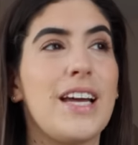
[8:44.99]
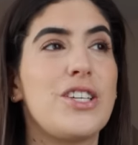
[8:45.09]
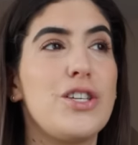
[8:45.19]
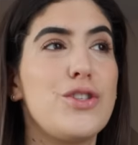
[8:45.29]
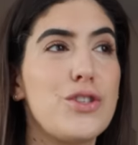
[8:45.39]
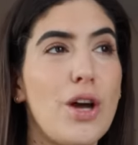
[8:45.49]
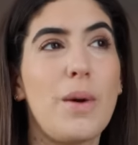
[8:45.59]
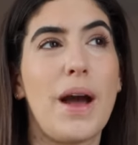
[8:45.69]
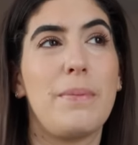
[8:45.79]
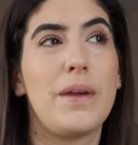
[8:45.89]
Like she's
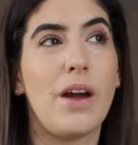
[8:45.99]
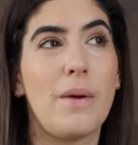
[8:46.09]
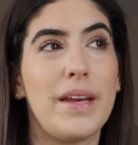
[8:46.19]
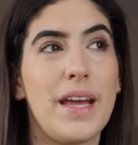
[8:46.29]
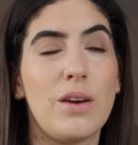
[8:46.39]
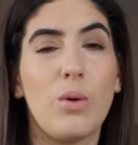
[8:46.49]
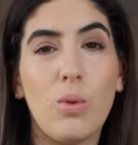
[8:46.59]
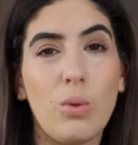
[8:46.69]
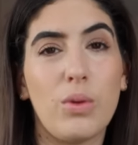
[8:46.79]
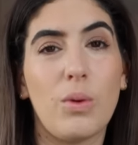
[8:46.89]
so happy going in
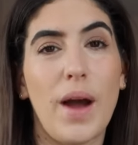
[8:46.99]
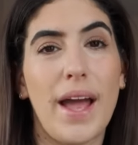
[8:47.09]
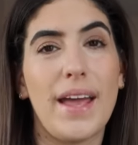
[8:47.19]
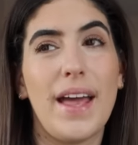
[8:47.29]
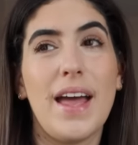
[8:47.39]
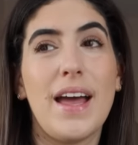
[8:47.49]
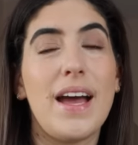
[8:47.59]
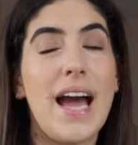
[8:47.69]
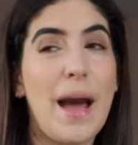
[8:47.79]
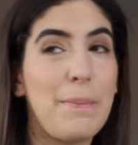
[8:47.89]
all the way
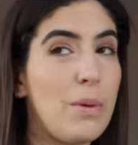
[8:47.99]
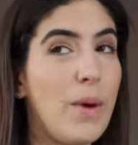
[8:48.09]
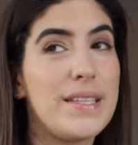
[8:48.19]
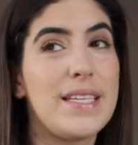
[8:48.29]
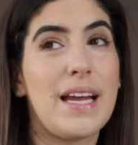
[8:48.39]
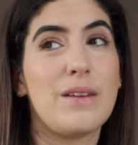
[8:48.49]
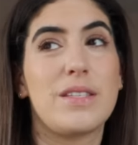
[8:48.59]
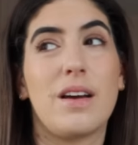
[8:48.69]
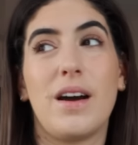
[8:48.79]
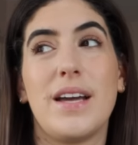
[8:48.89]
happy waiting
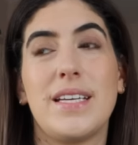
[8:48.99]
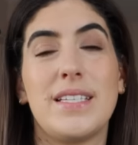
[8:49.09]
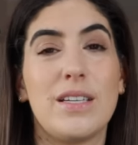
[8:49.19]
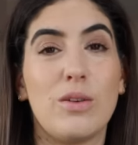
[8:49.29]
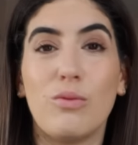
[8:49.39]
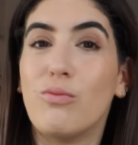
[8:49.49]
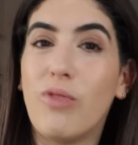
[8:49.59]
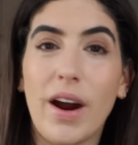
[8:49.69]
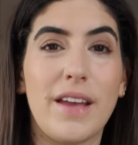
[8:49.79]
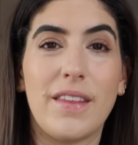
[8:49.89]
outside until
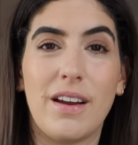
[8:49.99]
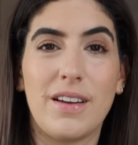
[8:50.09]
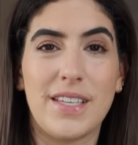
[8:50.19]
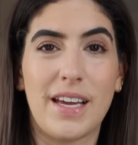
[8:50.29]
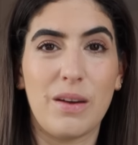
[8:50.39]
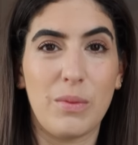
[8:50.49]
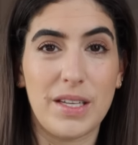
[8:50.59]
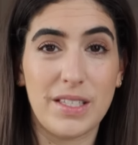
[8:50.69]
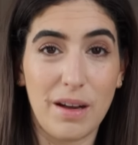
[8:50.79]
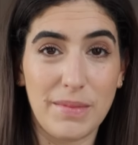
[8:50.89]
right at the last second when
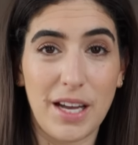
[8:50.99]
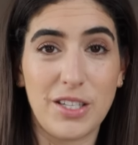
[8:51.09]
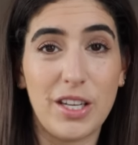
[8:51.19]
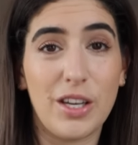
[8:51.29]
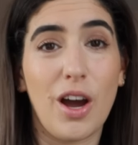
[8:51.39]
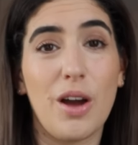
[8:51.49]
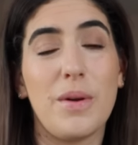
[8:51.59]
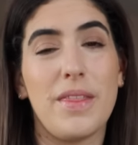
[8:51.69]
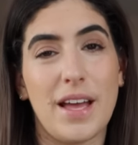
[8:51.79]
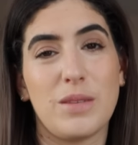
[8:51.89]
it's time to actually
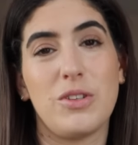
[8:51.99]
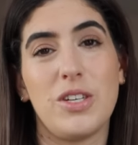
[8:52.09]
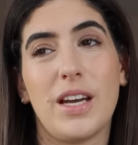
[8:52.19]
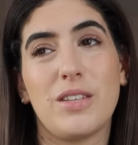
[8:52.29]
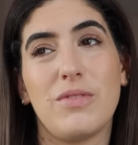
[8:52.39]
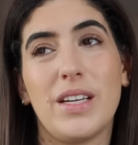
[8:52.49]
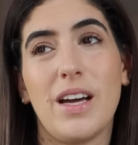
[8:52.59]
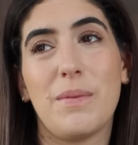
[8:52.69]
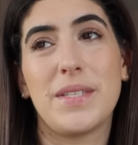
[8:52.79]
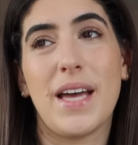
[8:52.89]
go and that's when she gets
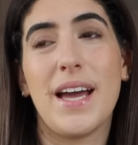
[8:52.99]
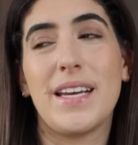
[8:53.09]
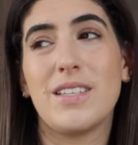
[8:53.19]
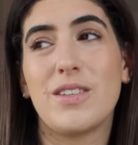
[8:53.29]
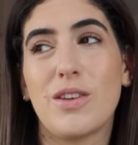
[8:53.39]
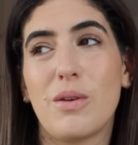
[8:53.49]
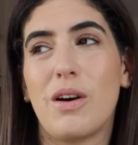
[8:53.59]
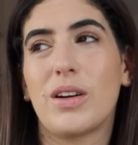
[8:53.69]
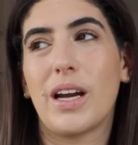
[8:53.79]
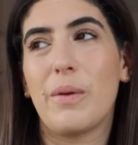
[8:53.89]
really upset and it's so
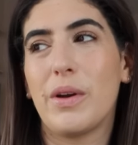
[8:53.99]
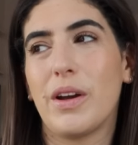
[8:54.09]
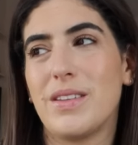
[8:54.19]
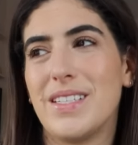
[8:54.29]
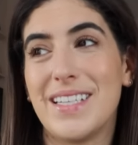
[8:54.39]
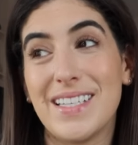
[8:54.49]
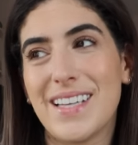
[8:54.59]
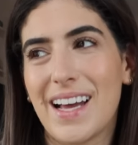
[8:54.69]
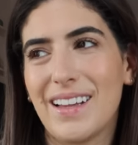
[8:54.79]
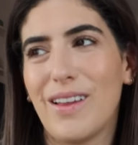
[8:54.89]
hard like I won't go into
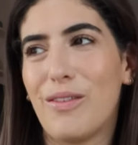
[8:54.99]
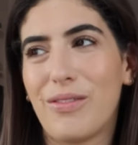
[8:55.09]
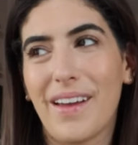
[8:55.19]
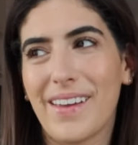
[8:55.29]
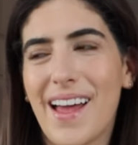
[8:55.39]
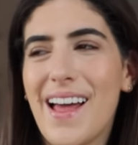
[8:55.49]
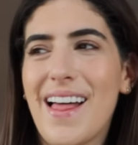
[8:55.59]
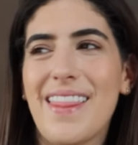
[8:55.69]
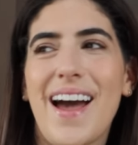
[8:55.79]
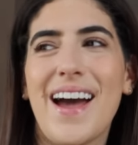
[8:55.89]
detail of like
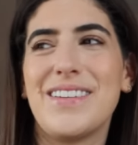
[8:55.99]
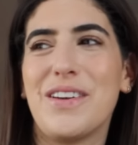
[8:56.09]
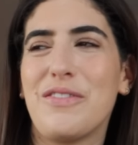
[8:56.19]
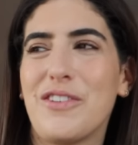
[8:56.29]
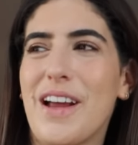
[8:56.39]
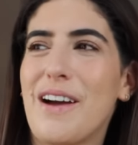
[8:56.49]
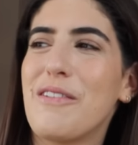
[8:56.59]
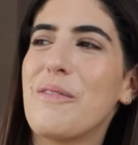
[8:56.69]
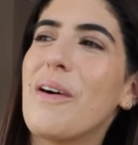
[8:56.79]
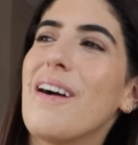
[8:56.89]
the handover and
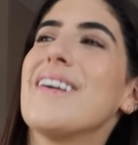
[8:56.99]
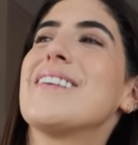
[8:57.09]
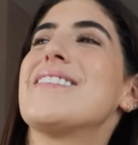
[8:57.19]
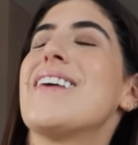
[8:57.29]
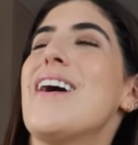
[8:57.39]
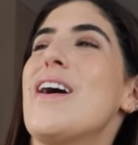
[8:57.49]
how it works